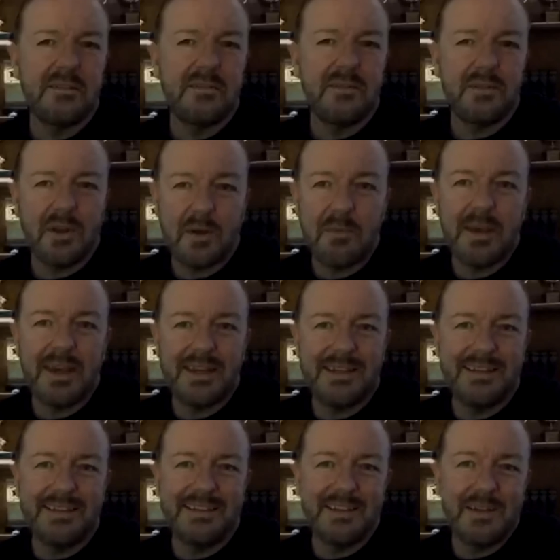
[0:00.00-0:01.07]
You know what I
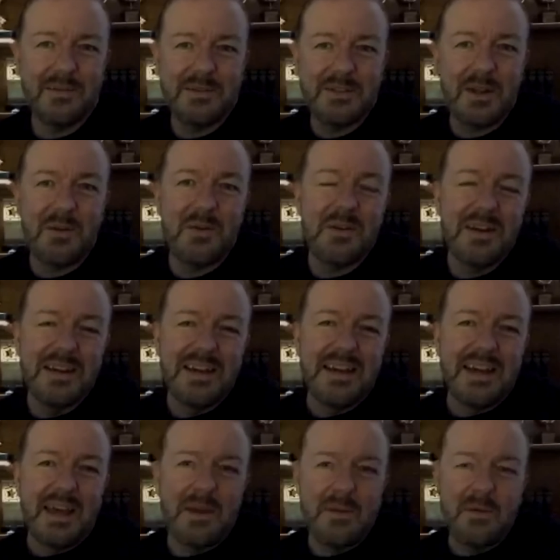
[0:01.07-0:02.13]
mean? So there's no,
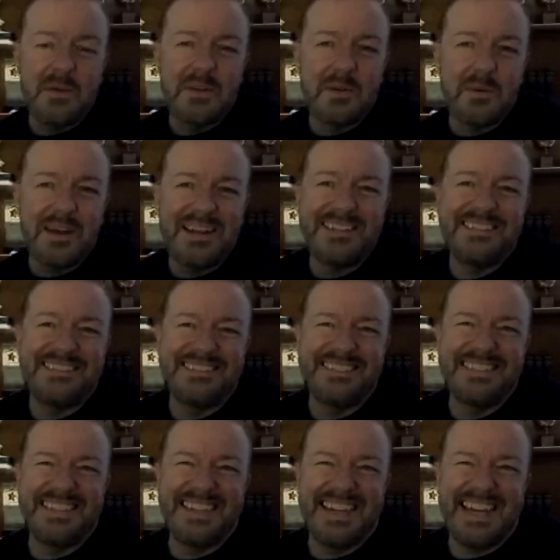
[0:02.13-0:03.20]
so
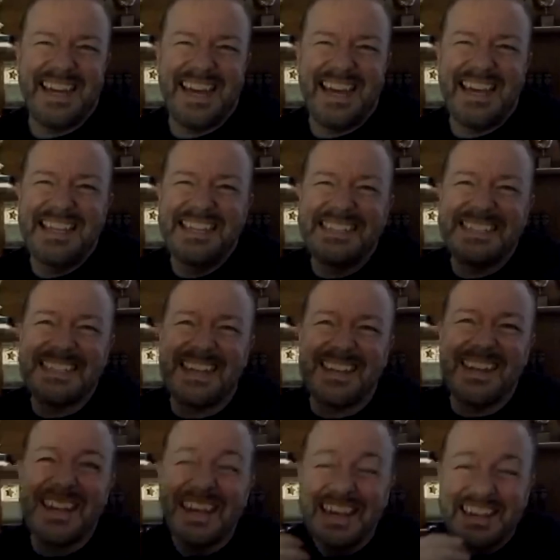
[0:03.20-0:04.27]

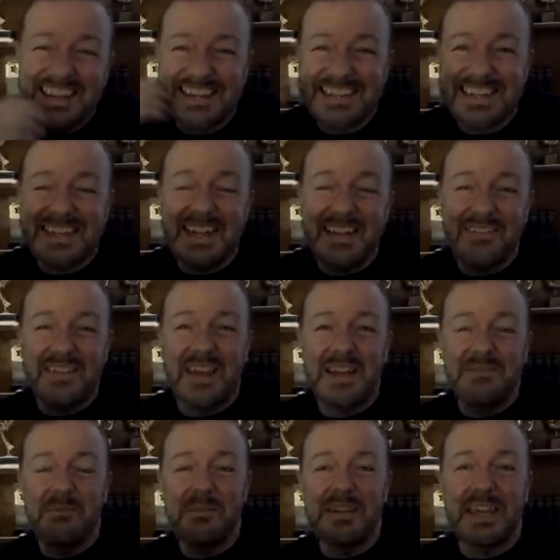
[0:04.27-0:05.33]
they didn't have the
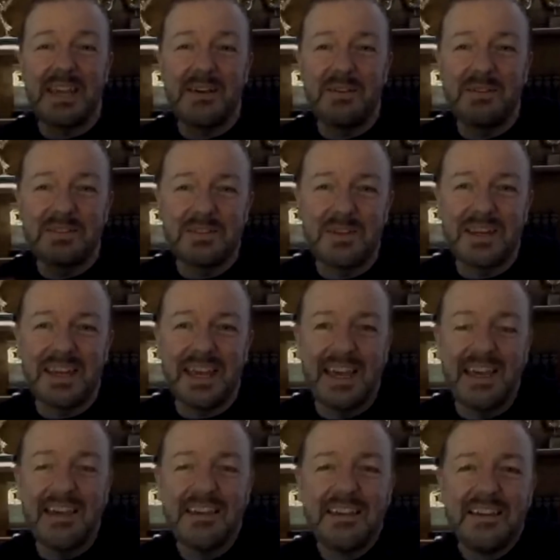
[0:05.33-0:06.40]
animal killed to eat it.
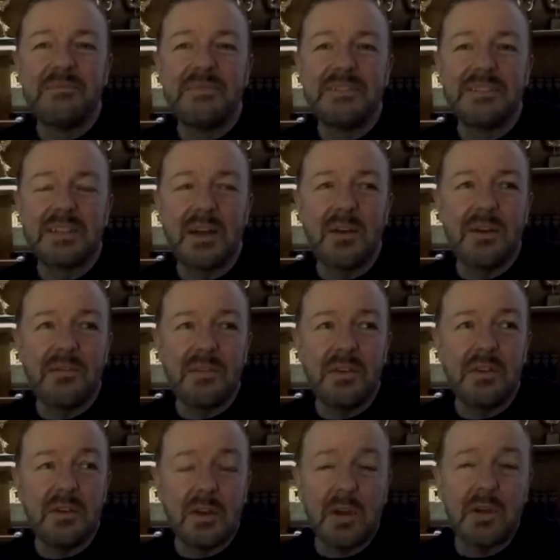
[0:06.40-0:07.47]
So if
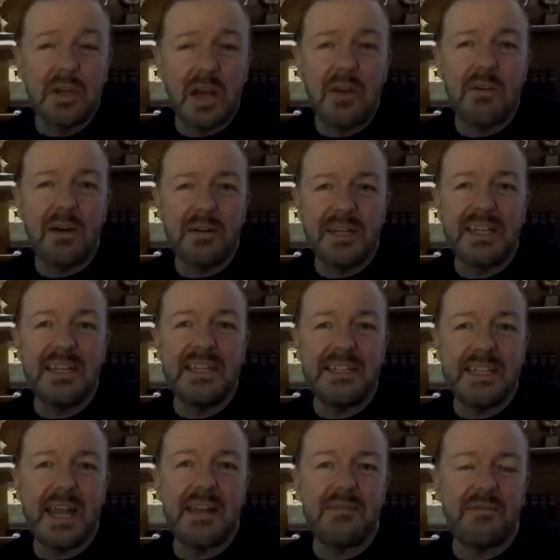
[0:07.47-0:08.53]
you could go around eating
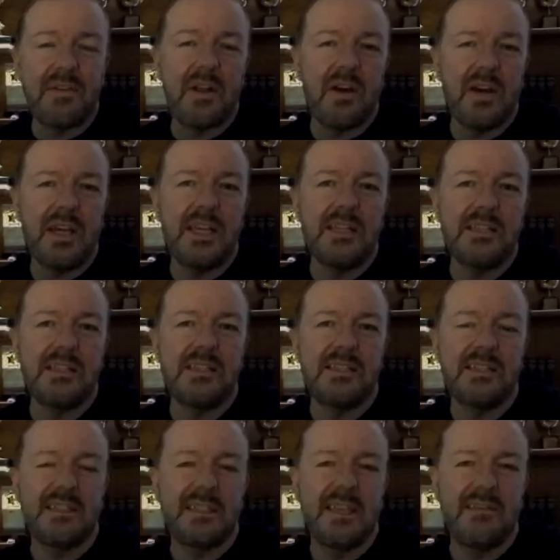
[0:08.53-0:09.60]
dead flies
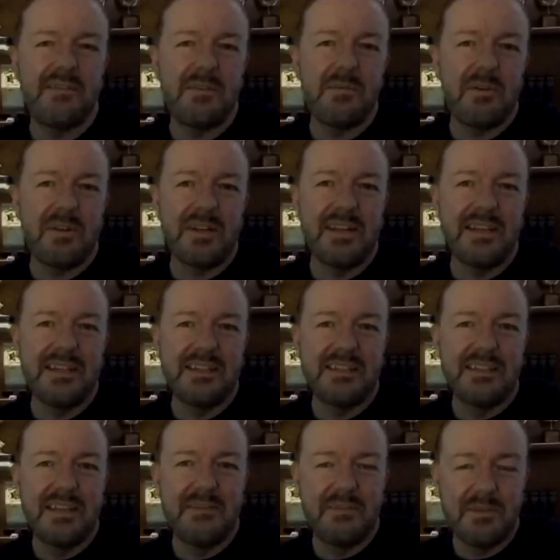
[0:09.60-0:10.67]
if you wanted,
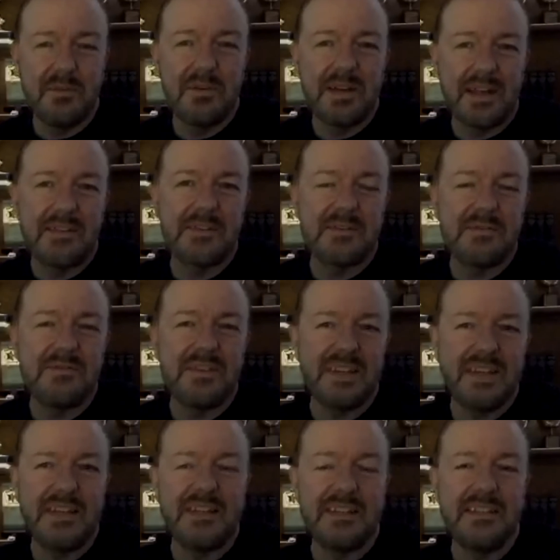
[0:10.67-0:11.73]
if you were an ethical
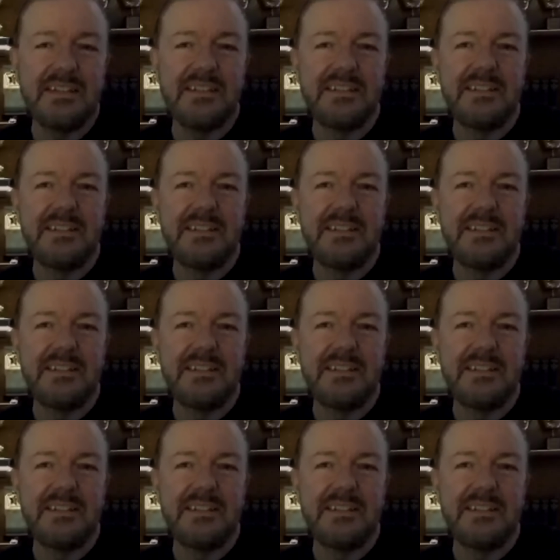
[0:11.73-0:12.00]
vegan.